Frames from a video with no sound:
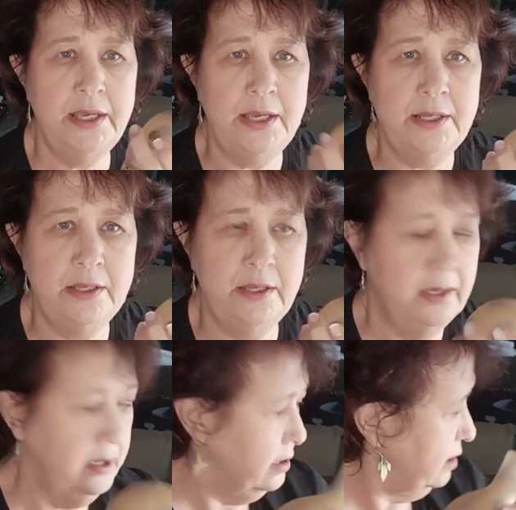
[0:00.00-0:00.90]
in
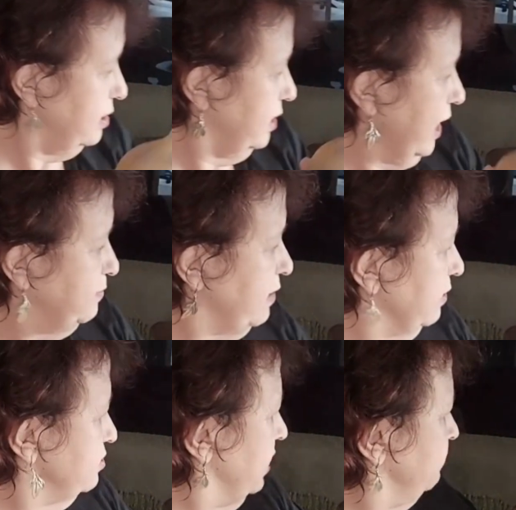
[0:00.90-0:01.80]
Cape Town. So let me